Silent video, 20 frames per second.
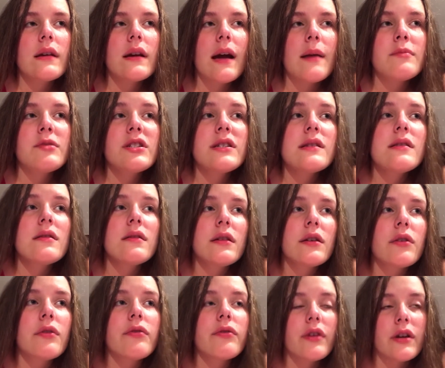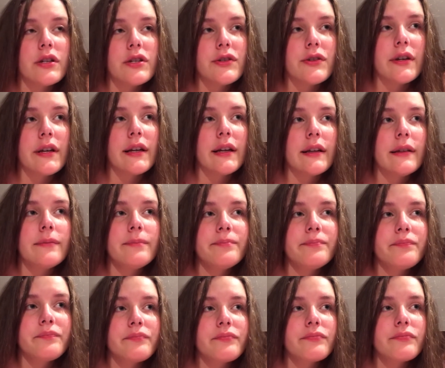I'm just a little frustrated
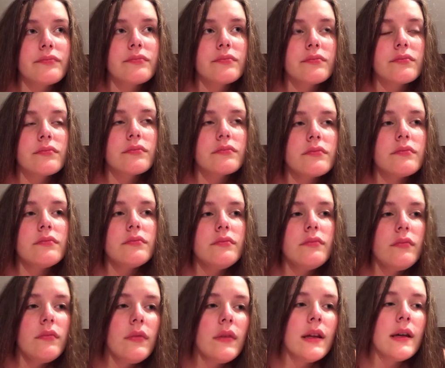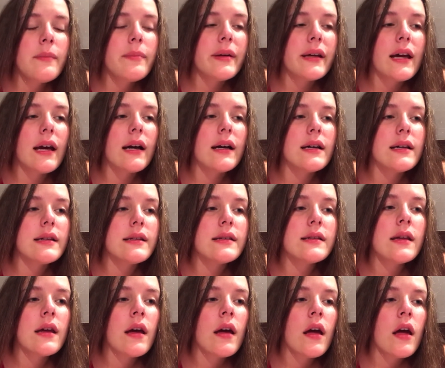
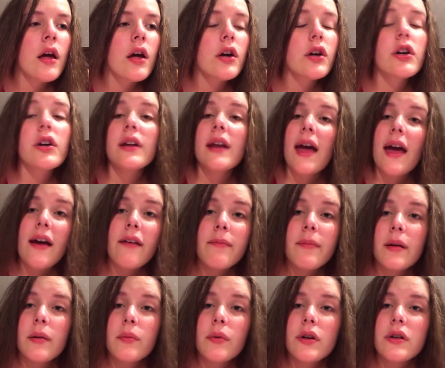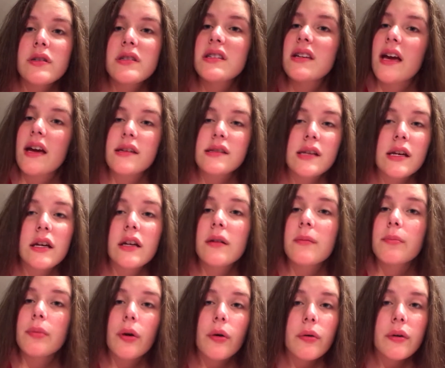because could I have been worse? Yes, I could
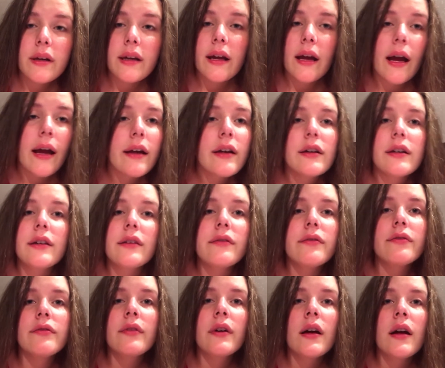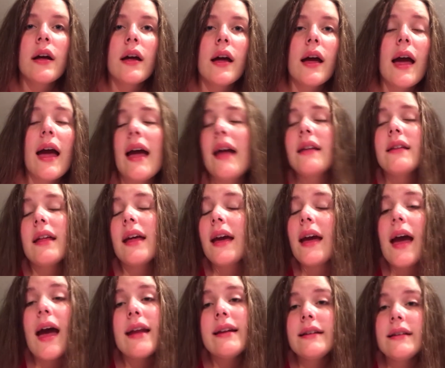have broken it. I could have it,
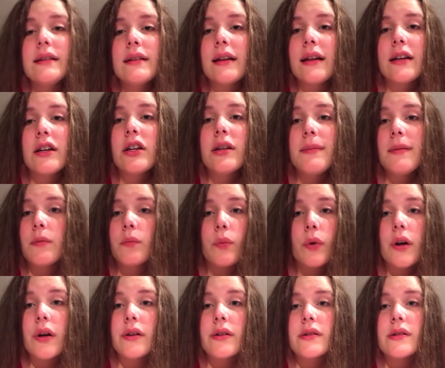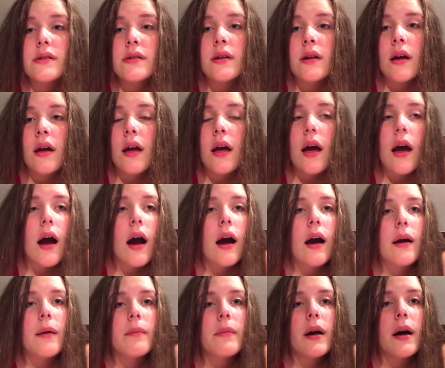any. It could have been worse,
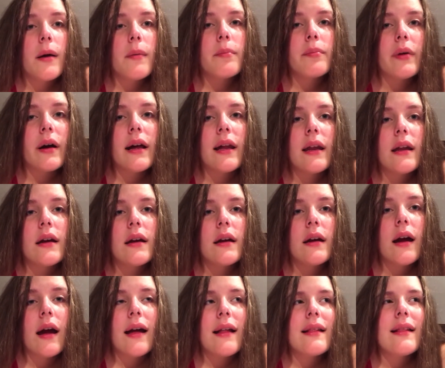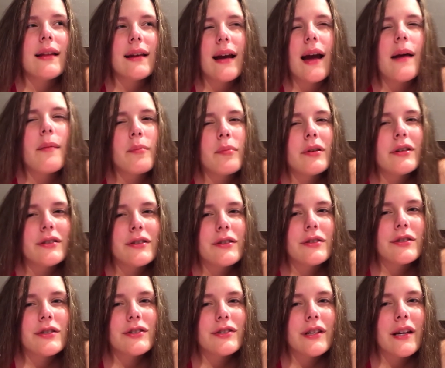um, but like I'm pretty sure
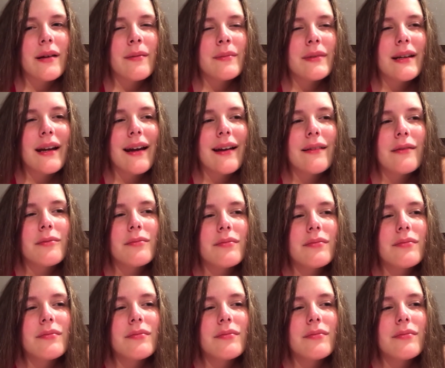it's just jammed. I